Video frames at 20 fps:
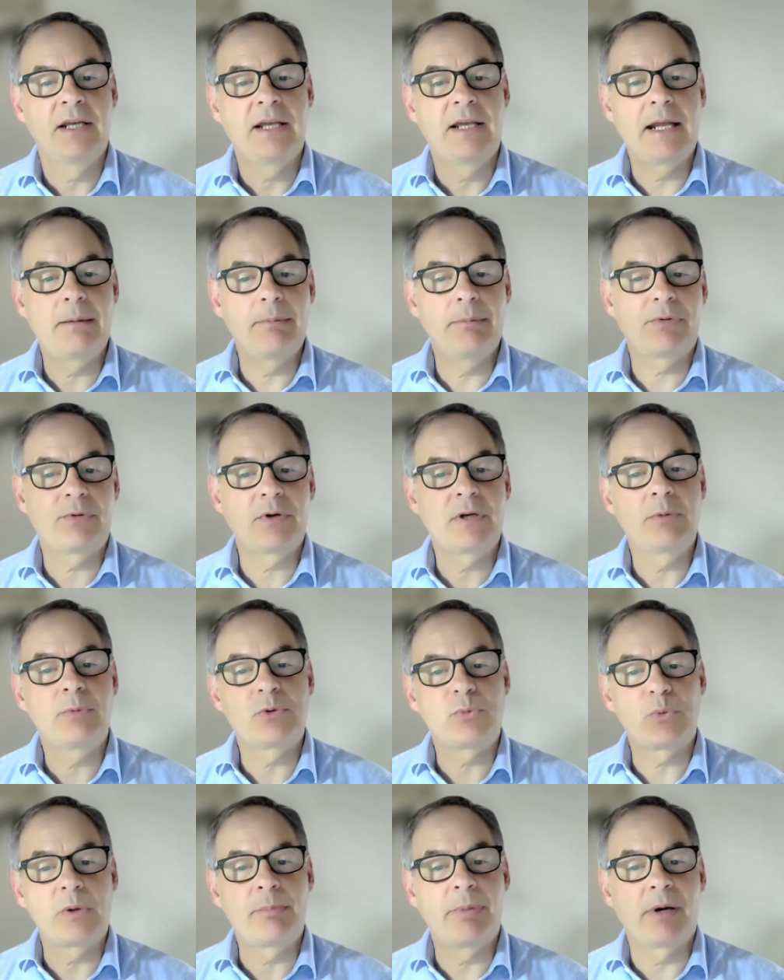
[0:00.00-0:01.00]
M3,
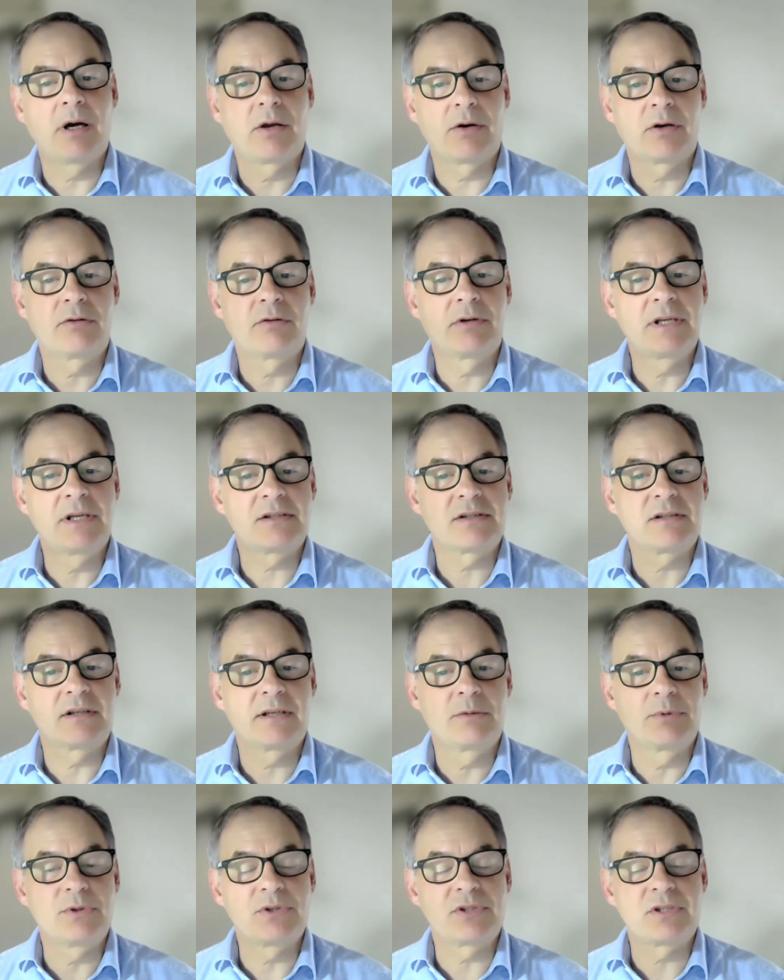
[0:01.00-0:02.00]
which we partnered
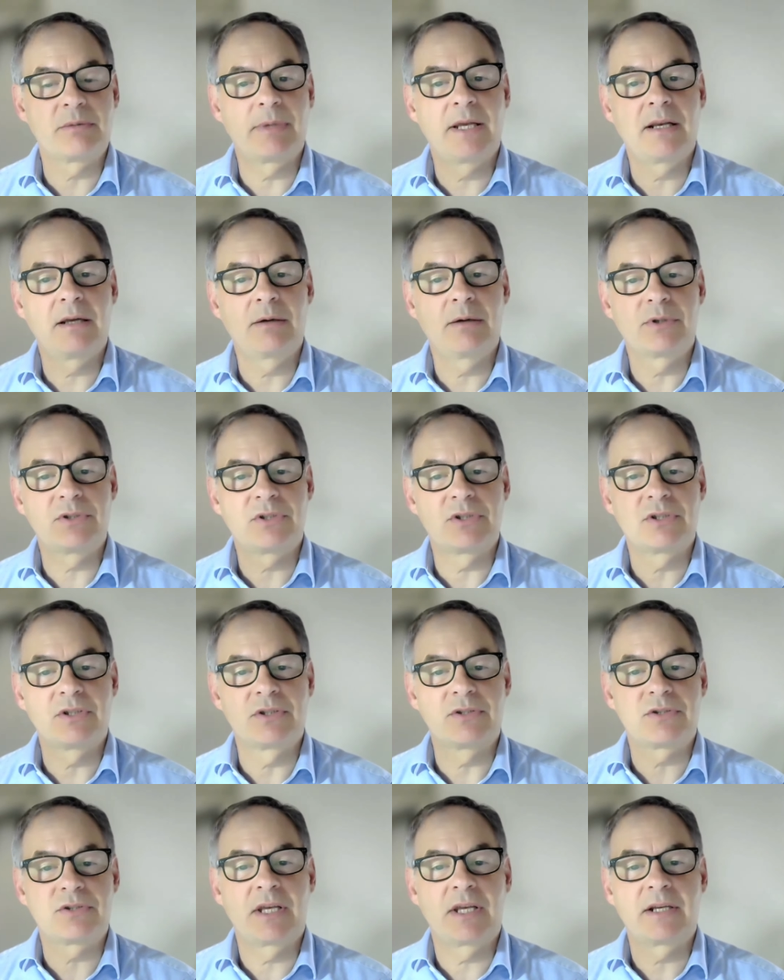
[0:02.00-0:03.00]
recently with Sebela, which
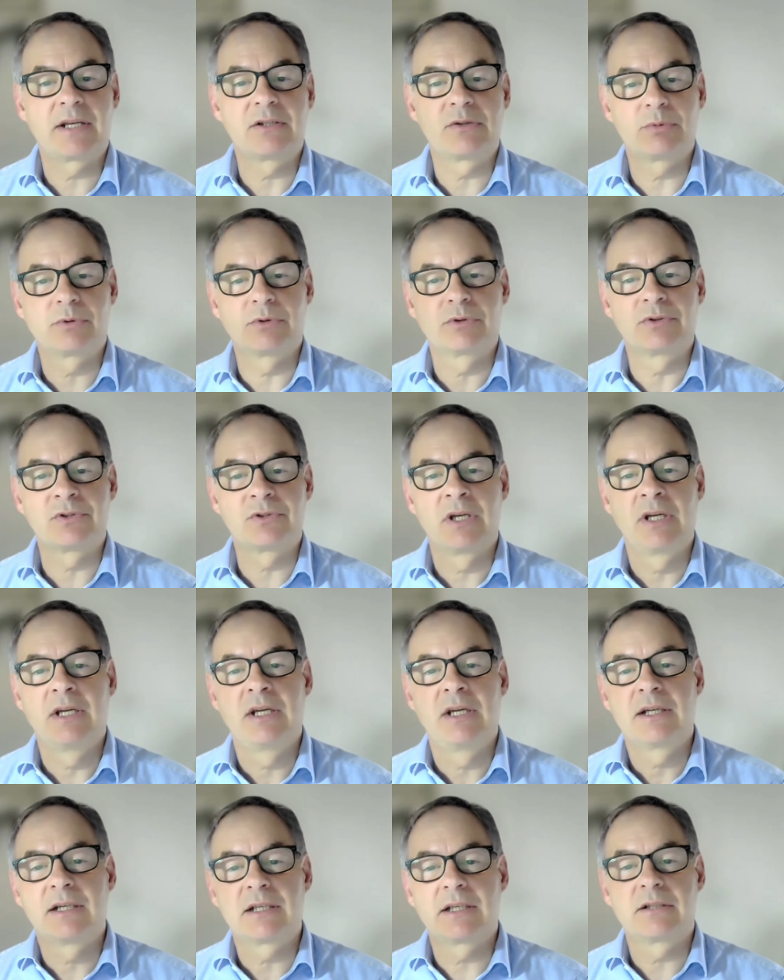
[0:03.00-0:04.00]
is heading towards
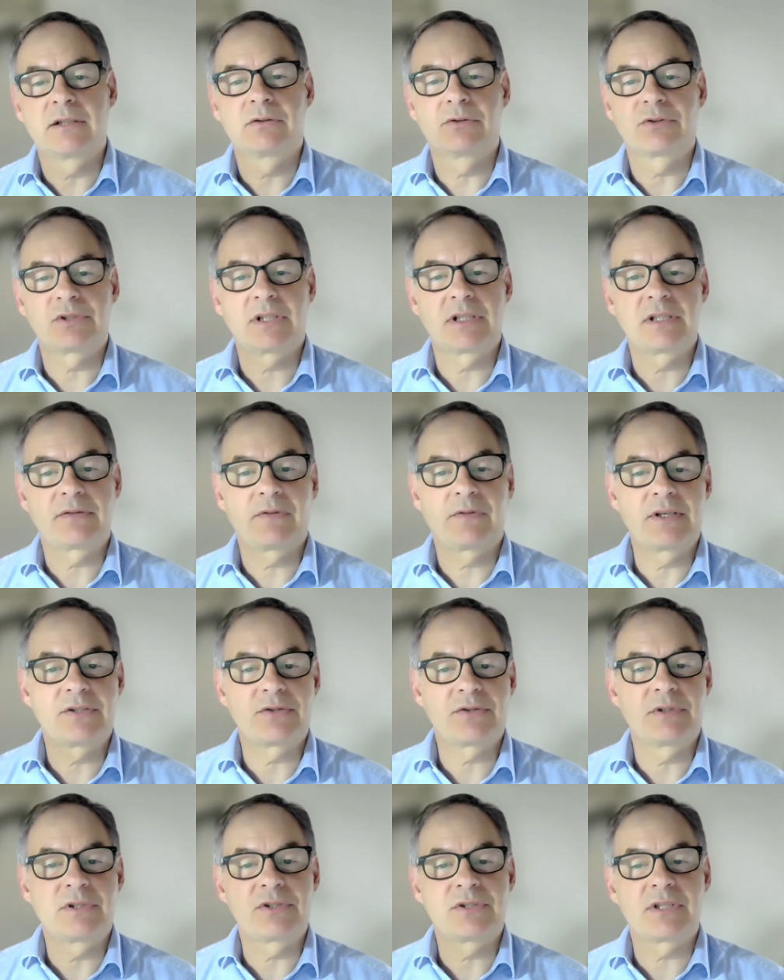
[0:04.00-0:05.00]
clinical studies,
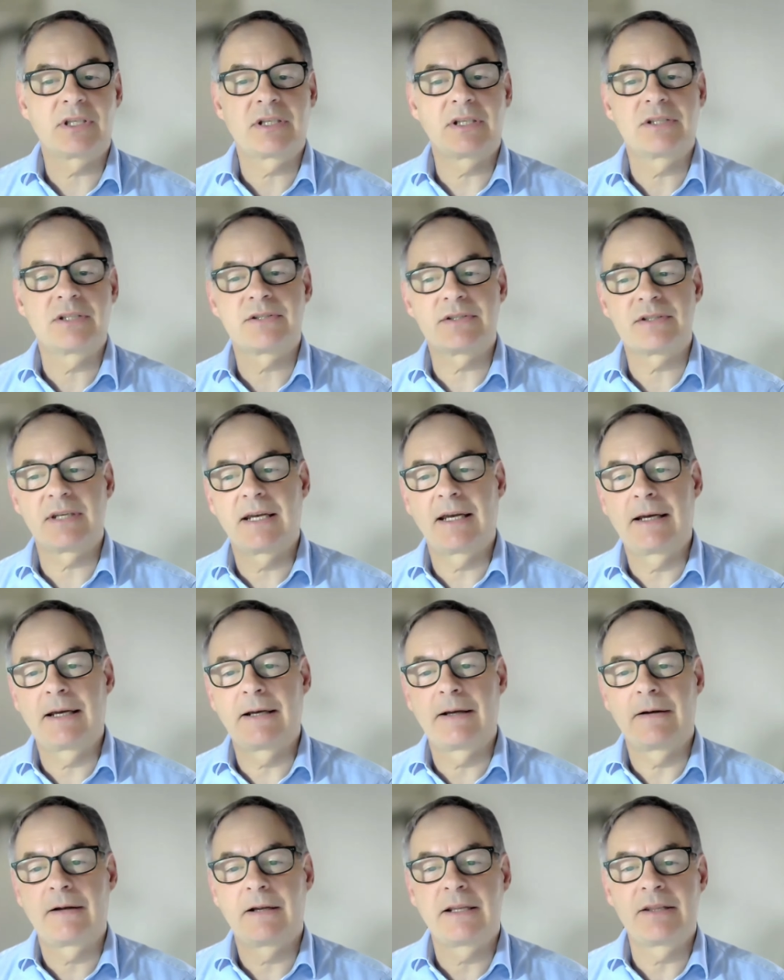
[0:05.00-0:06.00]
phase three studies
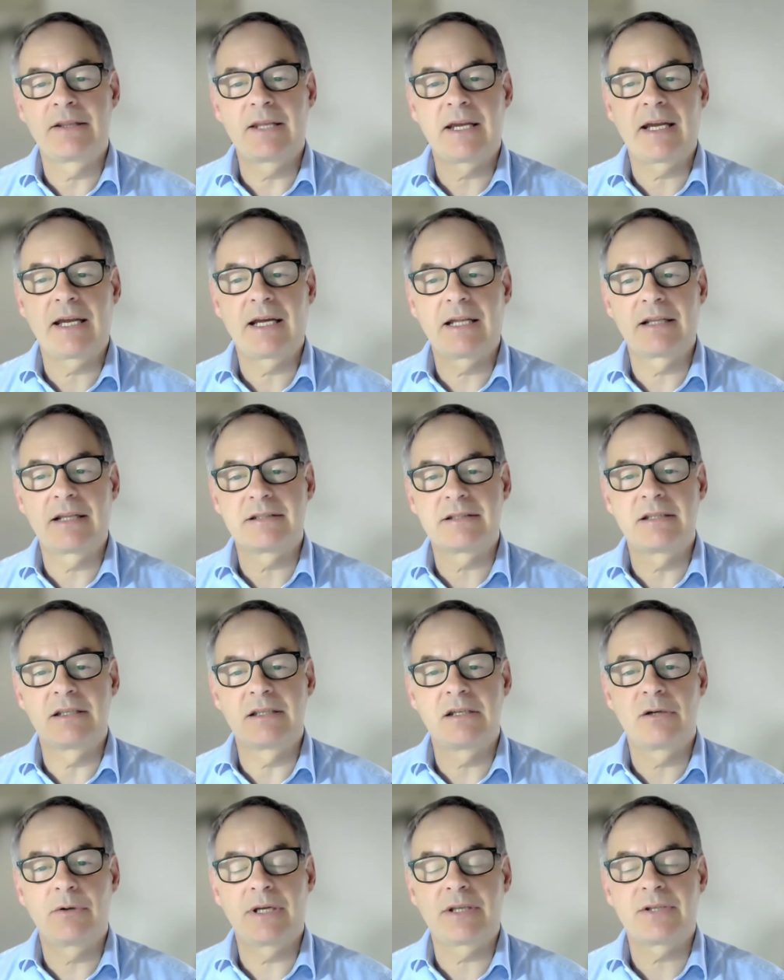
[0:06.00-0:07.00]
uh, in their hands in
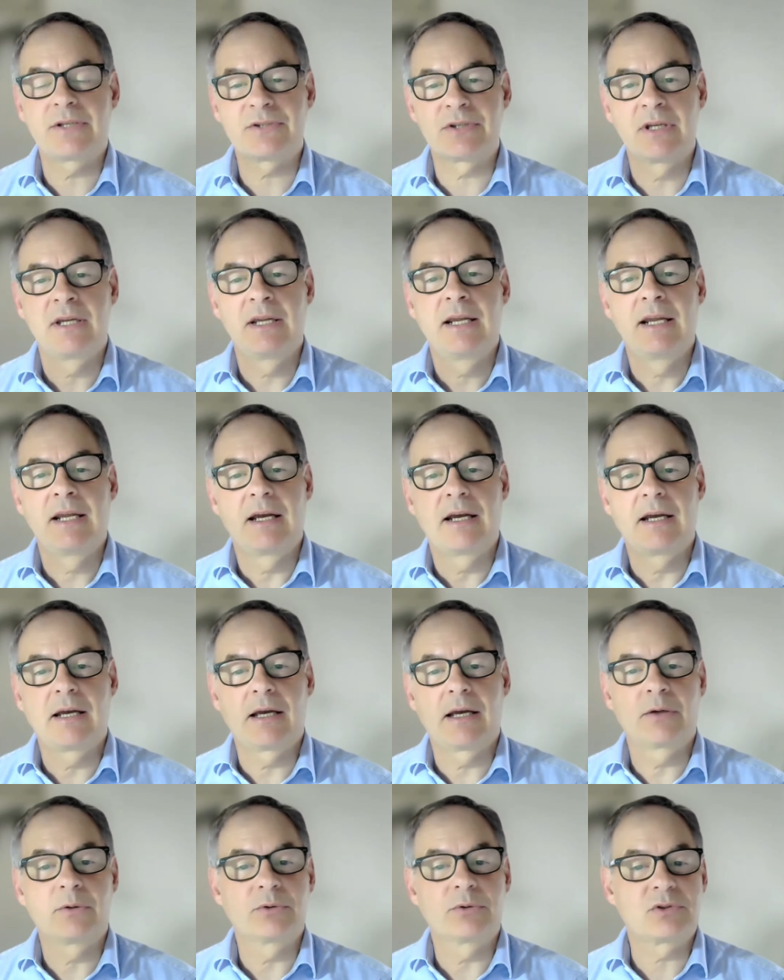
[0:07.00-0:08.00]
the US.
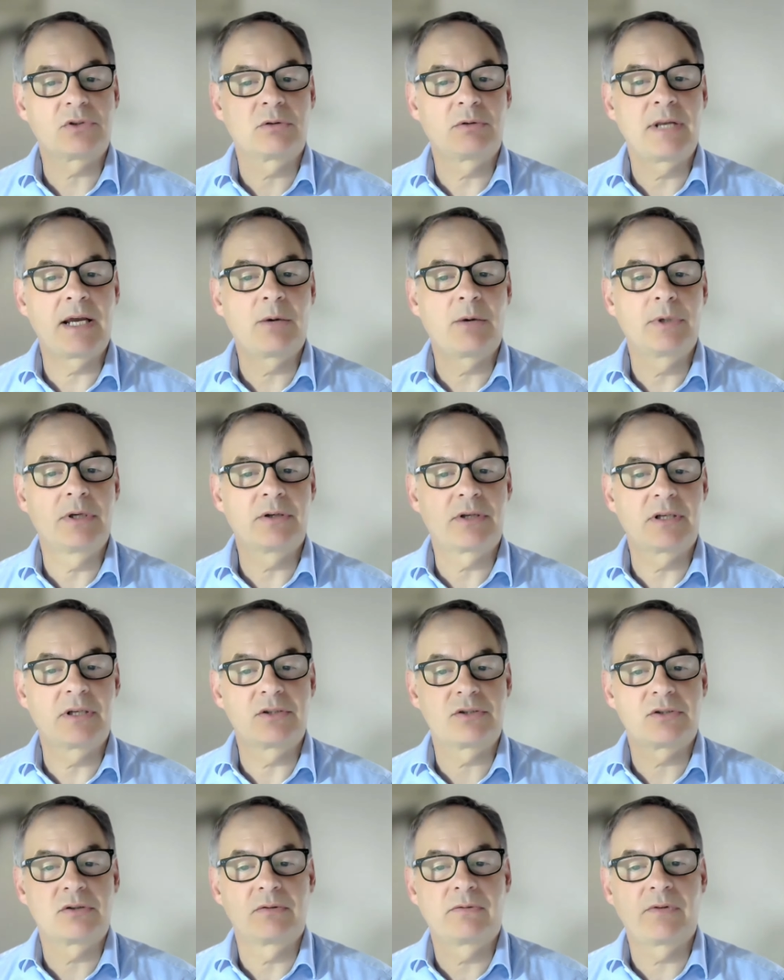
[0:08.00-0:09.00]
Uh, and also now we're
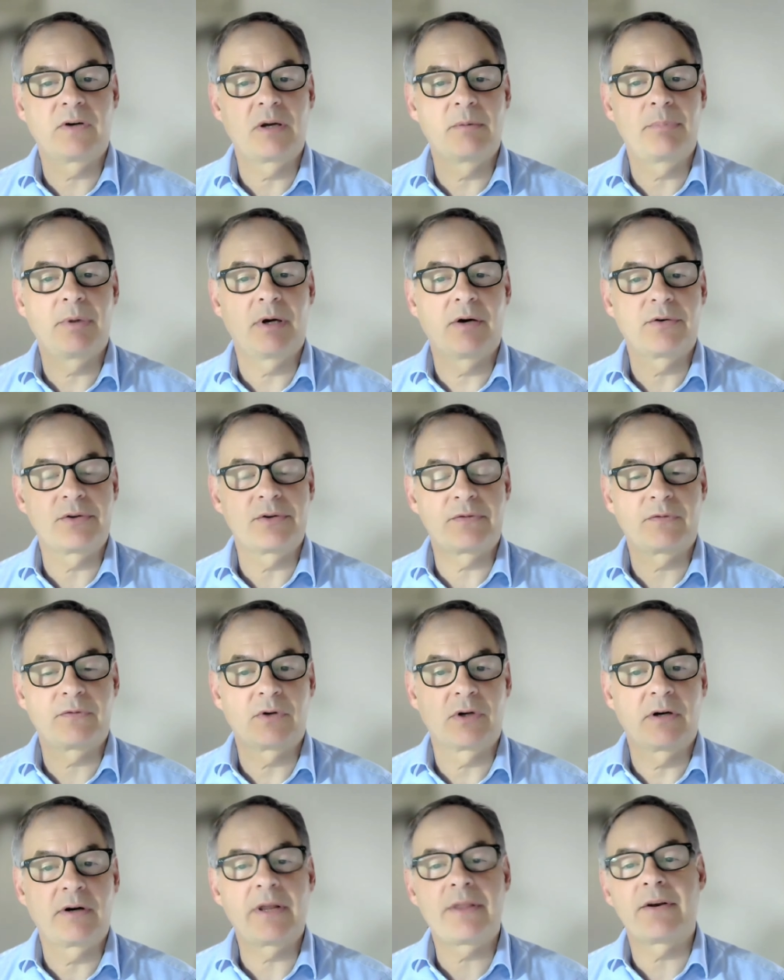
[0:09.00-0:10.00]
looking to find partners
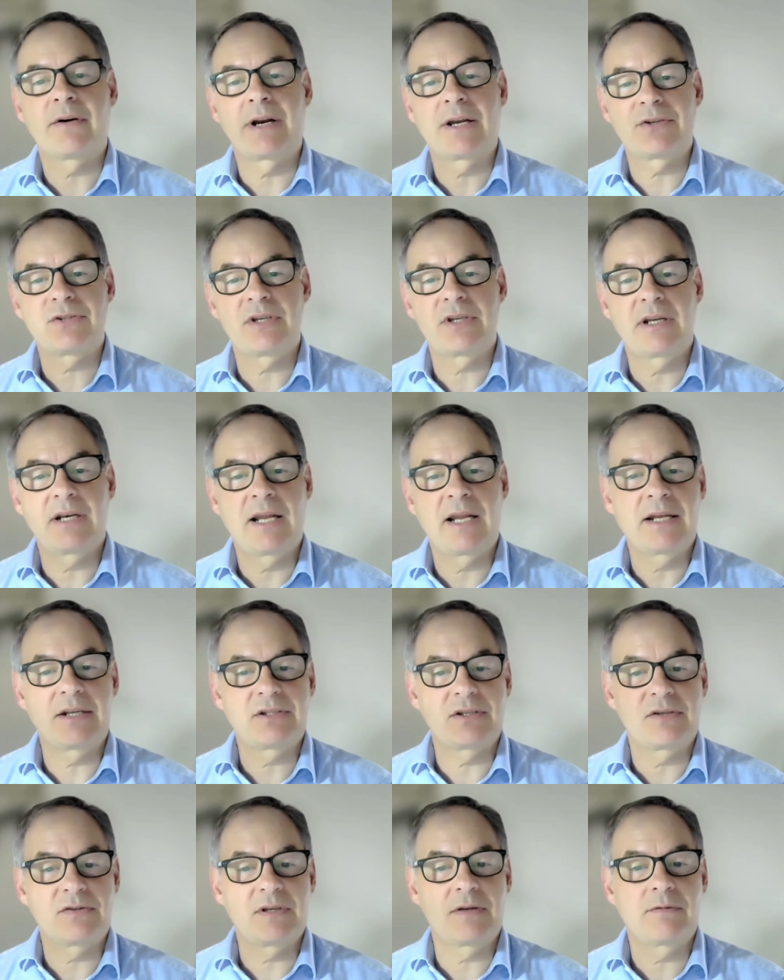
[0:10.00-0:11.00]
for our other asset,
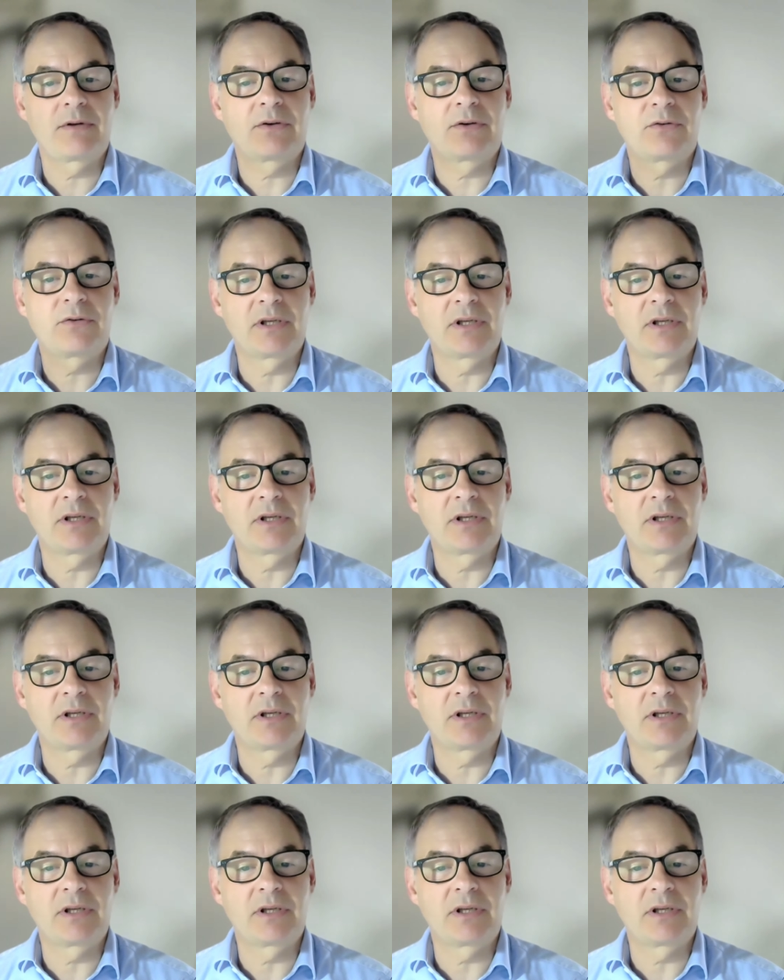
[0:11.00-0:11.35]
XF73,